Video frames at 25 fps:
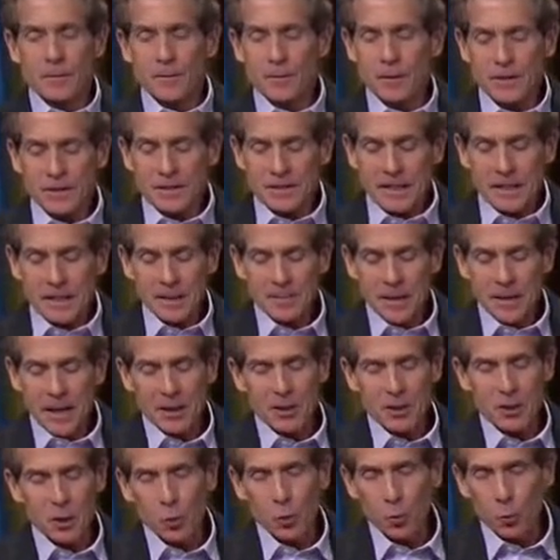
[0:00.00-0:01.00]
this team
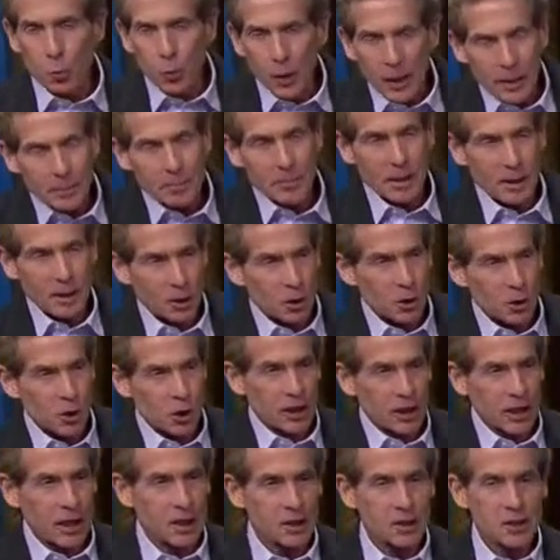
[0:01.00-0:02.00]
has a way better
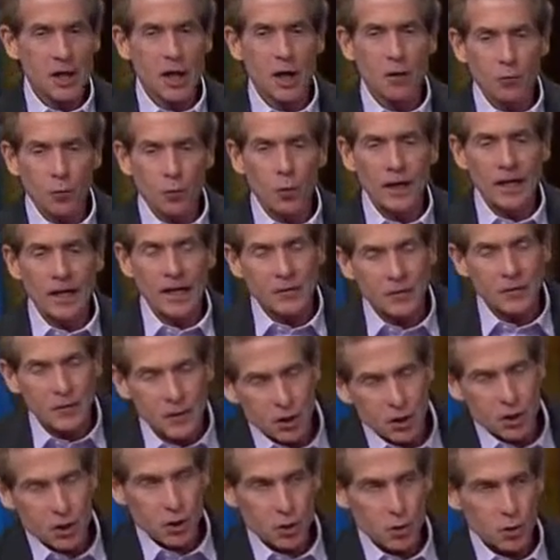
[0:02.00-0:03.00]
chance of winning
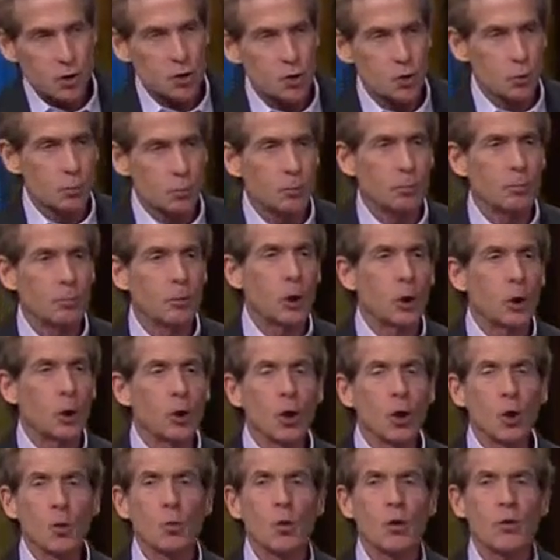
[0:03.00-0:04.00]
this year's Super
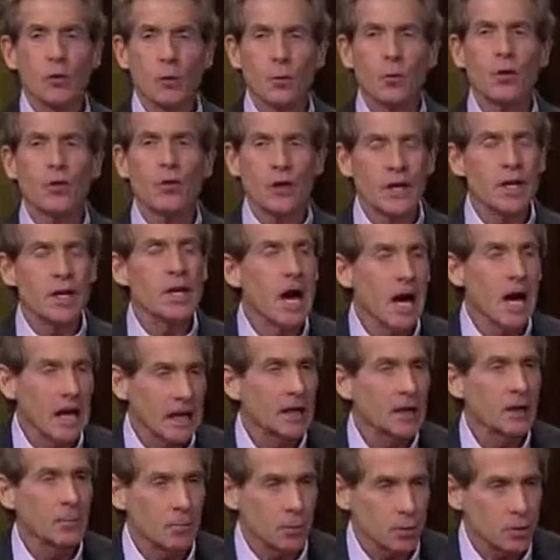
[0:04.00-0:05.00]
Bowl with a
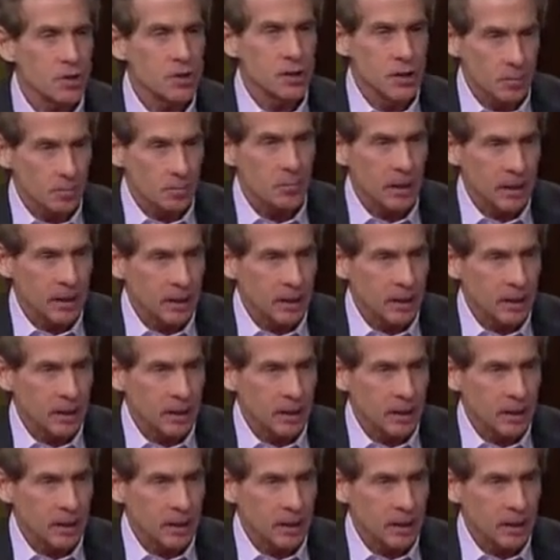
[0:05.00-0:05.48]
90%